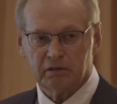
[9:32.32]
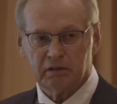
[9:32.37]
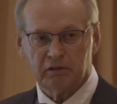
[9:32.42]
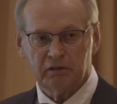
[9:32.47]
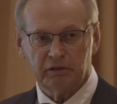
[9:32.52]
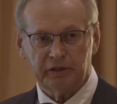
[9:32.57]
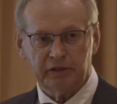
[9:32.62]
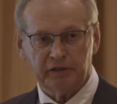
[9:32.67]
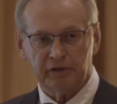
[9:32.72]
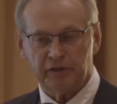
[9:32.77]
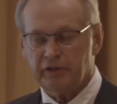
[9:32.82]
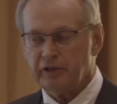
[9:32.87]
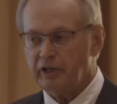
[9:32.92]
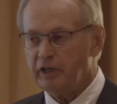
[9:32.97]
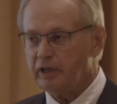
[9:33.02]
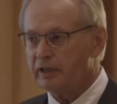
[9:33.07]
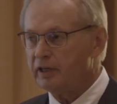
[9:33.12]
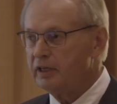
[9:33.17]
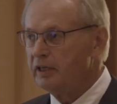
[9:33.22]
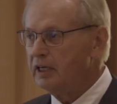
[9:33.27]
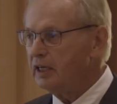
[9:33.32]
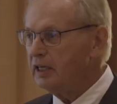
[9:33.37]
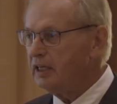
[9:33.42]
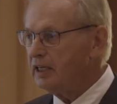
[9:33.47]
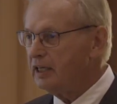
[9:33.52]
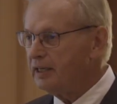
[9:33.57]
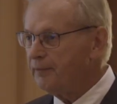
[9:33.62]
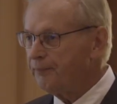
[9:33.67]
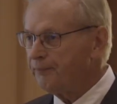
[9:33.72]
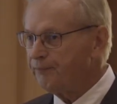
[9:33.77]
clear thing.
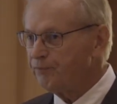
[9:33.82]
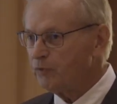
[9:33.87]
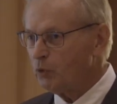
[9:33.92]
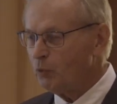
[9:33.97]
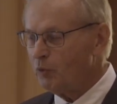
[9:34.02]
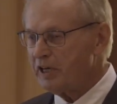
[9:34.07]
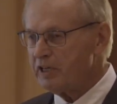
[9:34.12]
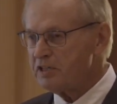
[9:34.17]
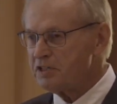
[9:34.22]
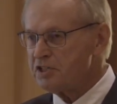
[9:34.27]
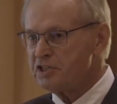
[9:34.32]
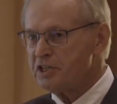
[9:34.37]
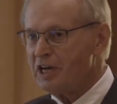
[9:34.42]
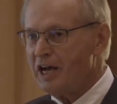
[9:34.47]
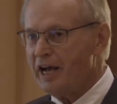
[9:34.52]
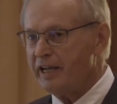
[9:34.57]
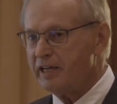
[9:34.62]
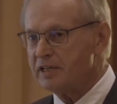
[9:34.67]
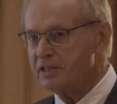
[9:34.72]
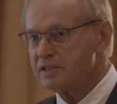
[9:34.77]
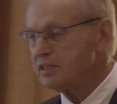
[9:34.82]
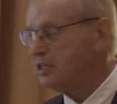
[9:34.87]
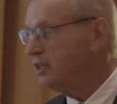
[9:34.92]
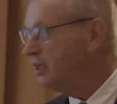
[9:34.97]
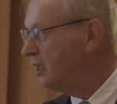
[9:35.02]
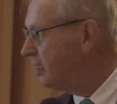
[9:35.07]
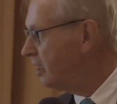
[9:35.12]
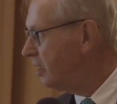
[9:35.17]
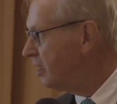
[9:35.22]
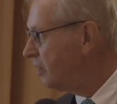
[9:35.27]
What is science?
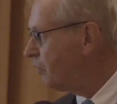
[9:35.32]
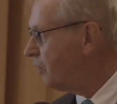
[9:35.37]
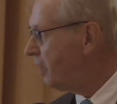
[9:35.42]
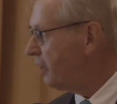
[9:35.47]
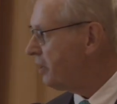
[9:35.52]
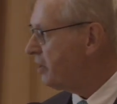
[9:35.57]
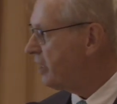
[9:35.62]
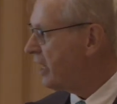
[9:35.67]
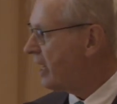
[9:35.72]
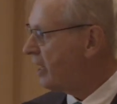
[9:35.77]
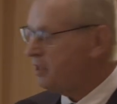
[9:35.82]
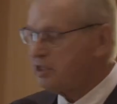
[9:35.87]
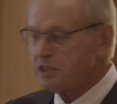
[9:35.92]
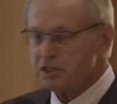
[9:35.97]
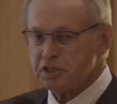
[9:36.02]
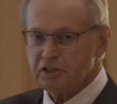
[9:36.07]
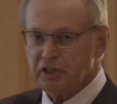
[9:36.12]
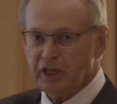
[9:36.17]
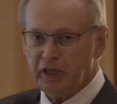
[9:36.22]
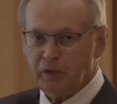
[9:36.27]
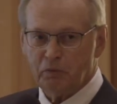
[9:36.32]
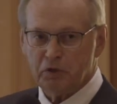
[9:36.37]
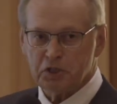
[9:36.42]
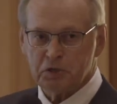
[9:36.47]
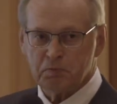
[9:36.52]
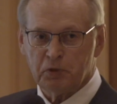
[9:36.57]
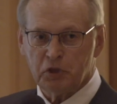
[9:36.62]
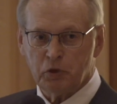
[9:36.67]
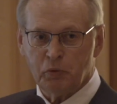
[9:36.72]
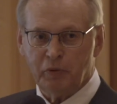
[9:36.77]
Well, you got to
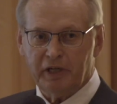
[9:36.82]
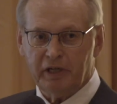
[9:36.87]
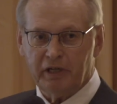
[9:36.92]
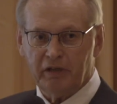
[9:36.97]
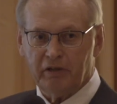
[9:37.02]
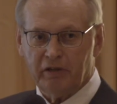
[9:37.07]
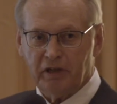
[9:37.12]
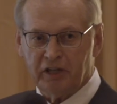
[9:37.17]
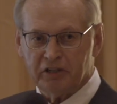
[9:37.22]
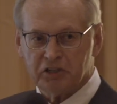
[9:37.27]
distinguish between